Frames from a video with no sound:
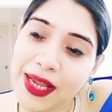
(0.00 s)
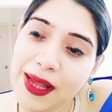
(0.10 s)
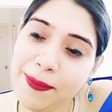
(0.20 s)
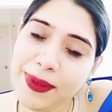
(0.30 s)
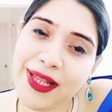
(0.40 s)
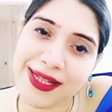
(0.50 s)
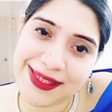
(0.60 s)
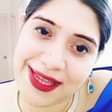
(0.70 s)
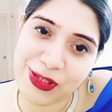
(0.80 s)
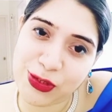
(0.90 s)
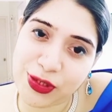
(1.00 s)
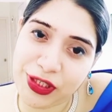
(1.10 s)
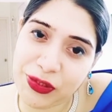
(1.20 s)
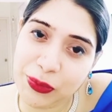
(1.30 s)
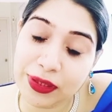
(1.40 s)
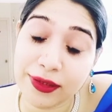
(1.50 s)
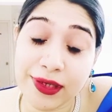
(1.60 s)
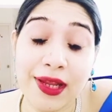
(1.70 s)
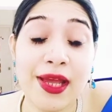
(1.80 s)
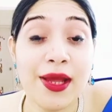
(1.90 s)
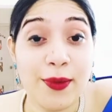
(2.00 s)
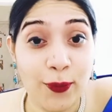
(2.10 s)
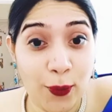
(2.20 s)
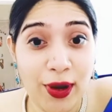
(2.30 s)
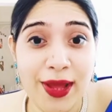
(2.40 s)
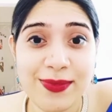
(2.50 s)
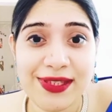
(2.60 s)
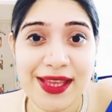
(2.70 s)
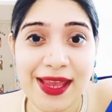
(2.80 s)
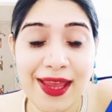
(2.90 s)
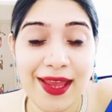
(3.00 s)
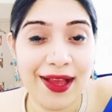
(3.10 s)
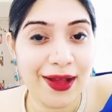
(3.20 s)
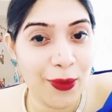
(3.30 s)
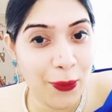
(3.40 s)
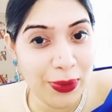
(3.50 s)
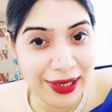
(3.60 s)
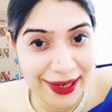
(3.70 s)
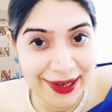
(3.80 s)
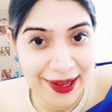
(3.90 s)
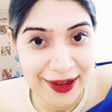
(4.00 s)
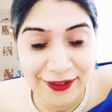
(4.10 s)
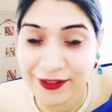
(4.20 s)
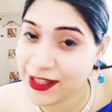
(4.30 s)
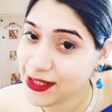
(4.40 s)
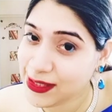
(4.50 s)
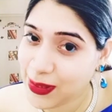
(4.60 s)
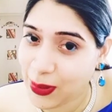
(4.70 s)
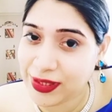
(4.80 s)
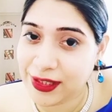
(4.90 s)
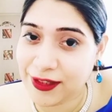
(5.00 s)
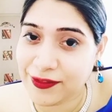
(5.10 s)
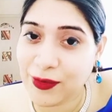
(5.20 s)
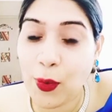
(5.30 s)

But that's their journey to learn. What I'm saying, only love is not enough.